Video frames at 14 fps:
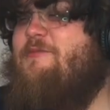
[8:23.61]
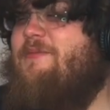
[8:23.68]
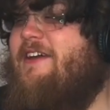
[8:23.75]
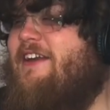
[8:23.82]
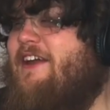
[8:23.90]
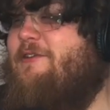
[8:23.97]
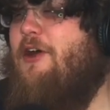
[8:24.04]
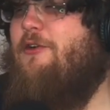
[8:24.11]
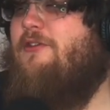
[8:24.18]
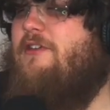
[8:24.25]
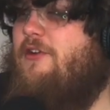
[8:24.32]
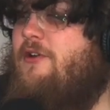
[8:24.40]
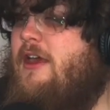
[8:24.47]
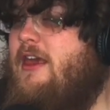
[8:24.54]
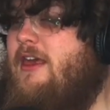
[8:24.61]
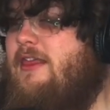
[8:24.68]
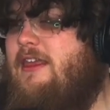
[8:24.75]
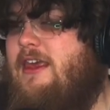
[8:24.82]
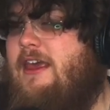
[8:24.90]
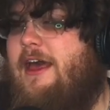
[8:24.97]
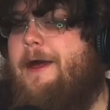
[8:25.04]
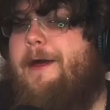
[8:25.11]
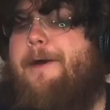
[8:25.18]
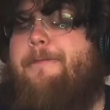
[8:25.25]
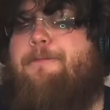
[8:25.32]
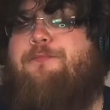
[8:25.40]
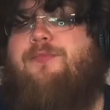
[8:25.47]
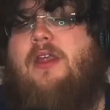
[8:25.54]
But no, so they
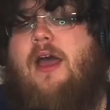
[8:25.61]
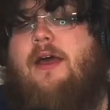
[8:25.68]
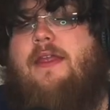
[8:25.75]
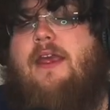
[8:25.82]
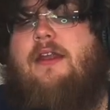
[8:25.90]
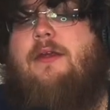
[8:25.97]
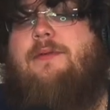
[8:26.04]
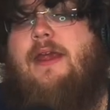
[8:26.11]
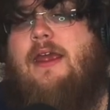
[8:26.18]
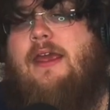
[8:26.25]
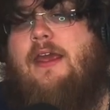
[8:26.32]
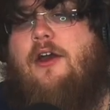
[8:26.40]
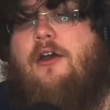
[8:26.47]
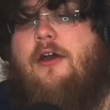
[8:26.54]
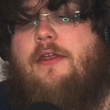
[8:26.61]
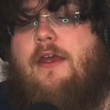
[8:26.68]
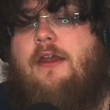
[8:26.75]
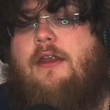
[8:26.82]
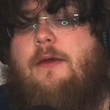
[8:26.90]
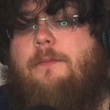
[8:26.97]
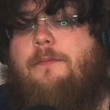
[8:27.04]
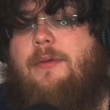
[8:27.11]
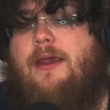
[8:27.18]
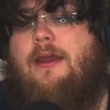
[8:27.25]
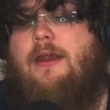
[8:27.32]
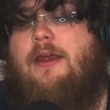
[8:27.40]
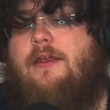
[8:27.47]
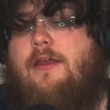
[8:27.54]
end up beating
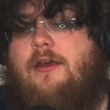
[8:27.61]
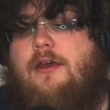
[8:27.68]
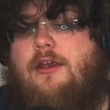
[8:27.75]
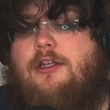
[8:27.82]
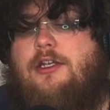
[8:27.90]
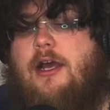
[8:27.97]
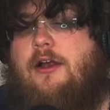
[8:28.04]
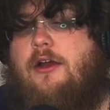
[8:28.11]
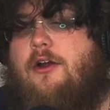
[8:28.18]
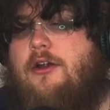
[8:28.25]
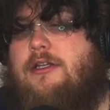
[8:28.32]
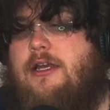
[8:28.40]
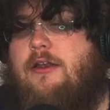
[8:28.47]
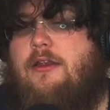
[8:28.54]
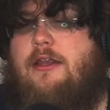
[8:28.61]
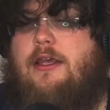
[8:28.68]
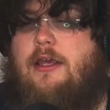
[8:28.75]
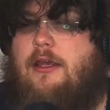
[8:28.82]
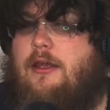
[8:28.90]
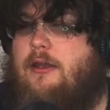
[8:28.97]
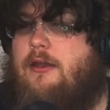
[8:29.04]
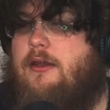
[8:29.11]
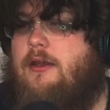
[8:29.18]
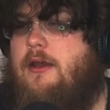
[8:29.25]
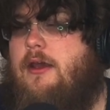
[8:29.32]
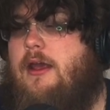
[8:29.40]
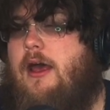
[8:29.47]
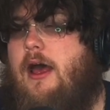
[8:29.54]
the chocolate cartel in the end.
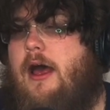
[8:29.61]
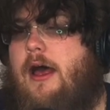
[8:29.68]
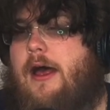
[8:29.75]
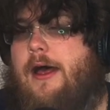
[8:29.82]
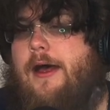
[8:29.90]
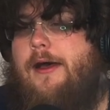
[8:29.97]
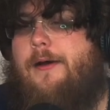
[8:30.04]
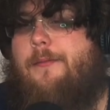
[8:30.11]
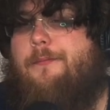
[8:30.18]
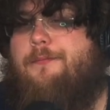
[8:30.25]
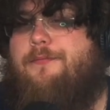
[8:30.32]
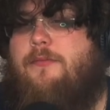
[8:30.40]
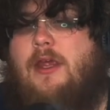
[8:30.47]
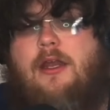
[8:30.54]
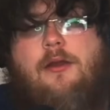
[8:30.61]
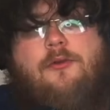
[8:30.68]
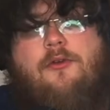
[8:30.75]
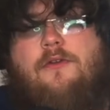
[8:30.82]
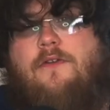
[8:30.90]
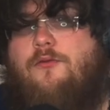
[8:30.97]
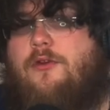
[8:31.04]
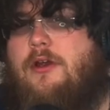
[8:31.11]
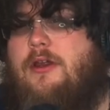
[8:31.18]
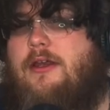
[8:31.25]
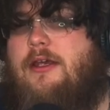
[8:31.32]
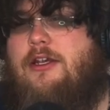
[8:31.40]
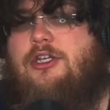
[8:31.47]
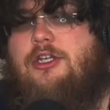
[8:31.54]
They end up doing some
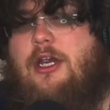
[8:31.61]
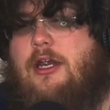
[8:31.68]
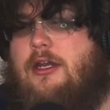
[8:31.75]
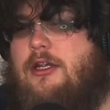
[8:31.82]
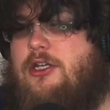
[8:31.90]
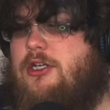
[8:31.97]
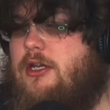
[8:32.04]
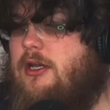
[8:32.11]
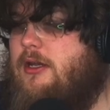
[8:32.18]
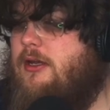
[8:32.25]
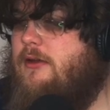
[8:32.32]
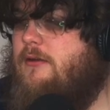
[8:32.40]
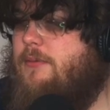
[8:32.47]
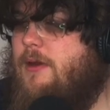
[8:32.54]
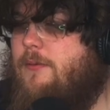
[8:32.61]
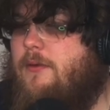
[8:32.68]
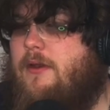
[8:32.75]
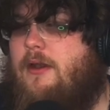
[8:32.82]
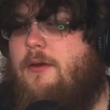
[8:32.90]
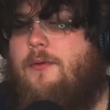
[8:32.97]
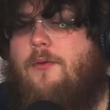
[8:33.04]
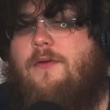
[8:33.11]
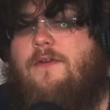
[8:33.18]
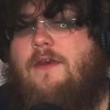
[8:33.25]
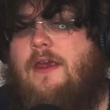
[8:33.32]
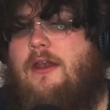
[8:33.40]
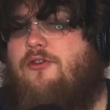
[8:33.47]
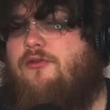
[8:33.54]
really shady shit. People end up
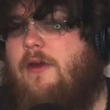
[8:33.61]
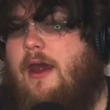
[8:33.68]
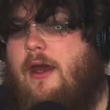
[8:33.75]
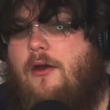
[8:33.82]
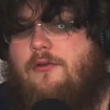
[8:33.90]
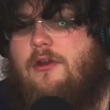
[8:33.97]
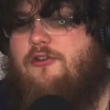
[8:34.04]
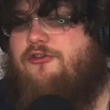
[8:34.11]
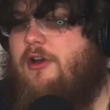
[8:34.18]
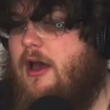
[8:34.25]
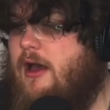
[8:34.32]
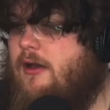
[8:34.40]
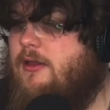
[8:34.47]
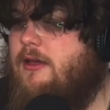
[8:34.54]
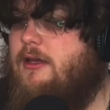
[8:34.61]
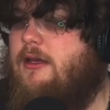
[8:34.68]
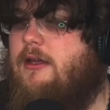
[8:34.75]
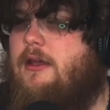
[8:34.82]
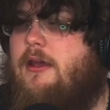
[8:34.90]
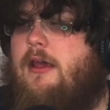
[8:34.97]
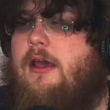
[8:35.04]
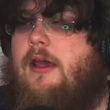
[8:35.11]
almost getting drowned in chocolate.